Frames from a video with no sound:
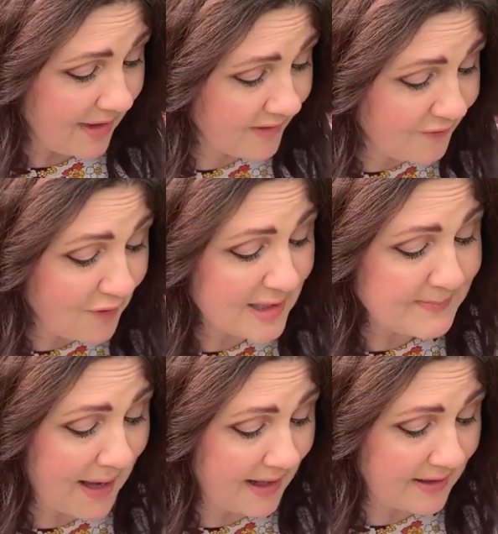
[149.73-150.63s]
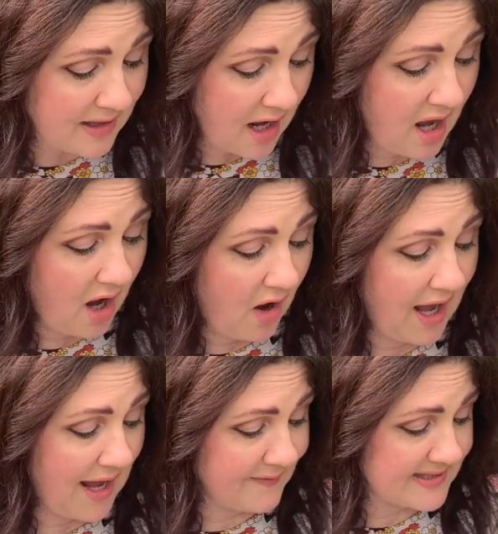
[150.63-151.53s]
The first pattern
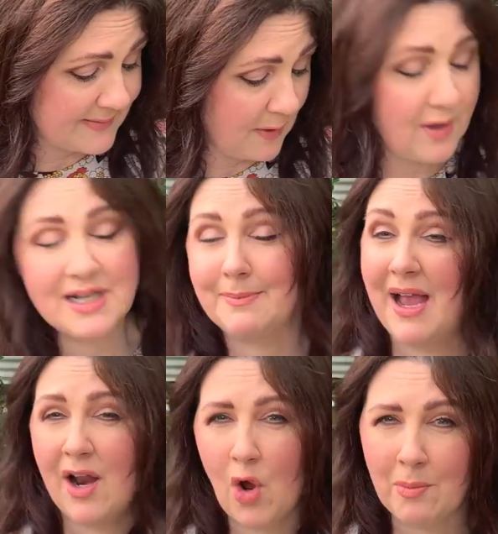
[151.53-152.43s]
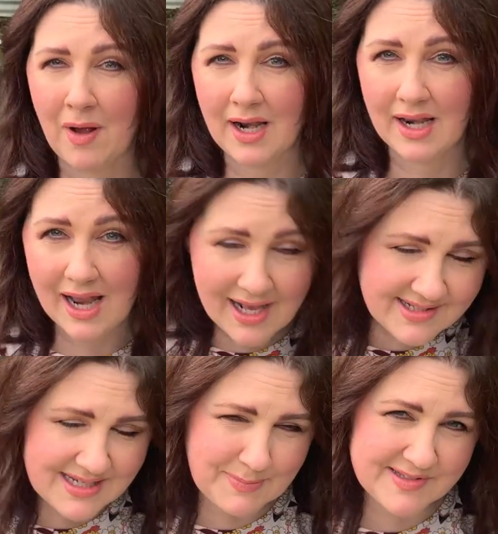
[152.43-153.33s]
I have spoken about on my
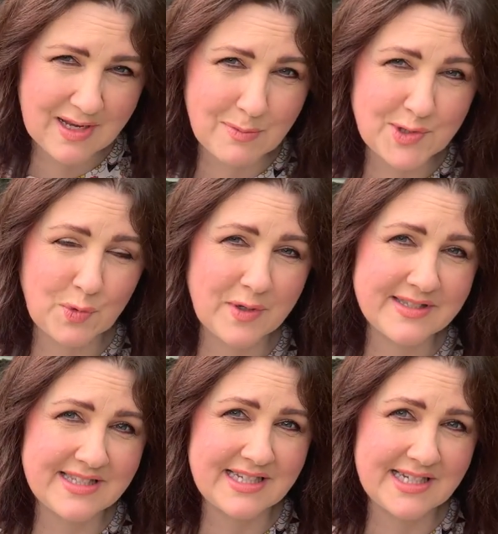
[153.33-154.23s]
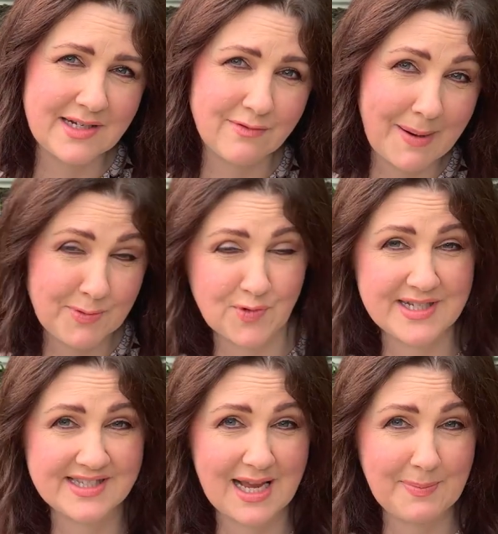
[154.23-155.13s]
last episode, which was the wrap
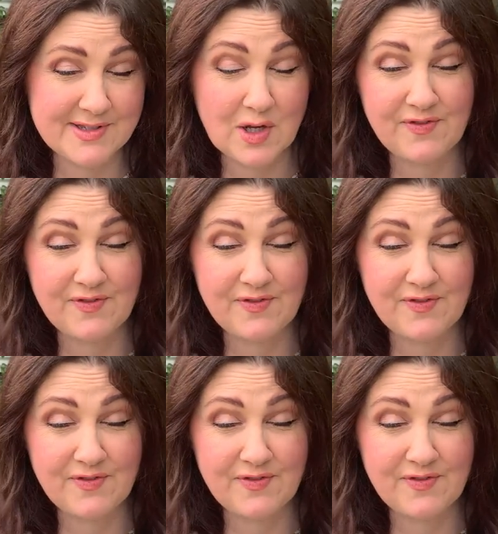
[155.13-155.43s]
dress episode.